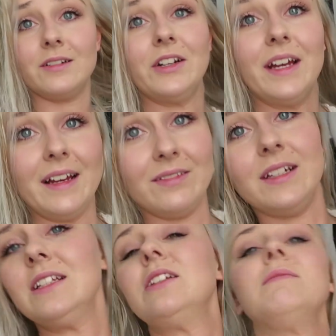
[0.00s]
Okay,
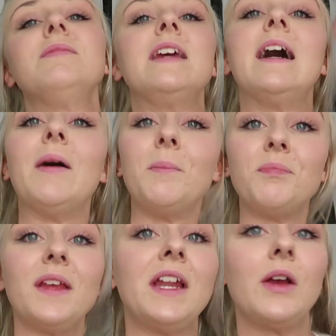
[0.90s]
yeah.
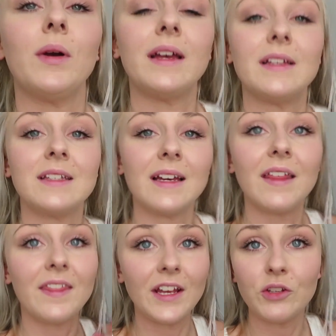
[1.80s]
Anyways,
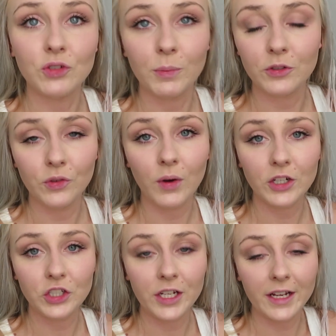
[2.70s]
thank you so much for
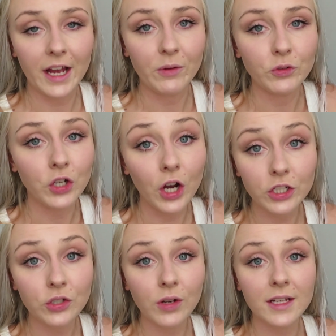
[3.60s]
watching. I will
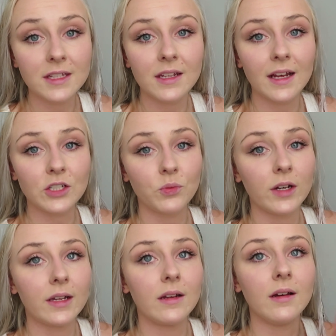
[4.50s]
talk to you guys in the next
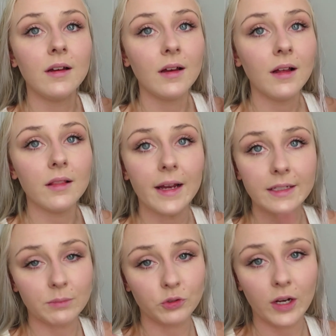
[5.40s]
one.
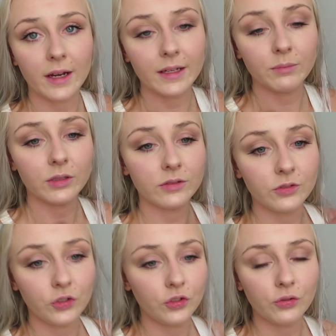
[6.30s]
Like, subscribe,
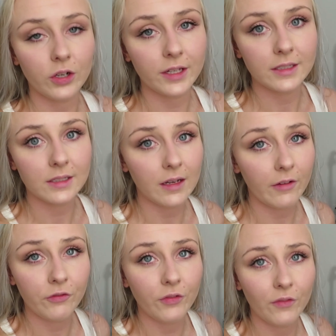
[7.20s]
do all that
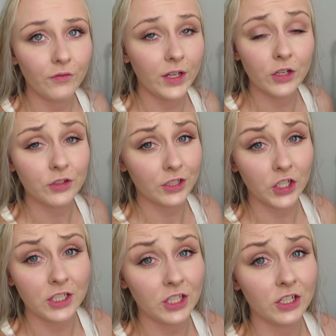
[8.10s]
stuff. Video
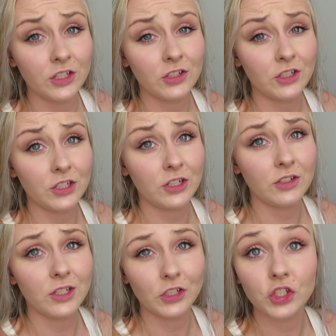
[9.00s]
suggestions
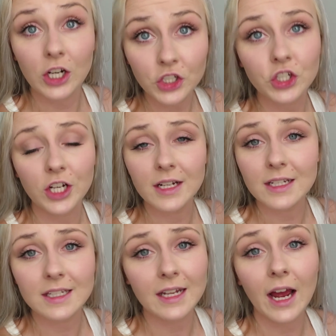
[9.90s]

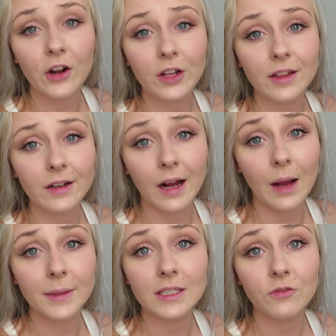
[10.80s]
down in the
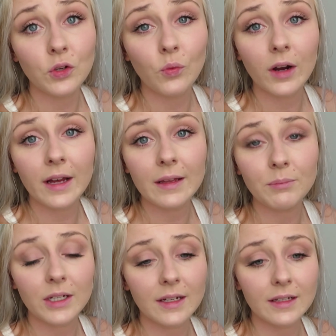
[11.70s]
comments if you
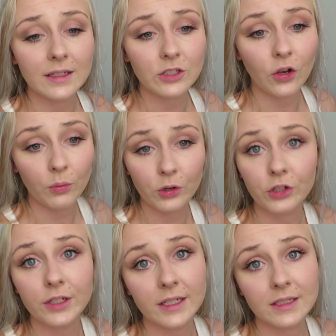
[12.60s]
want, because
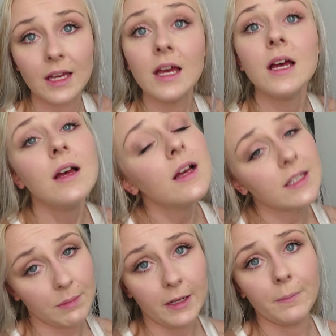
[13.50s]
homegirl needs
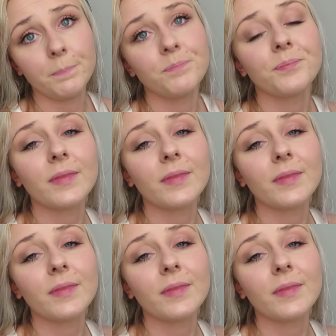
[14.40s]
some help.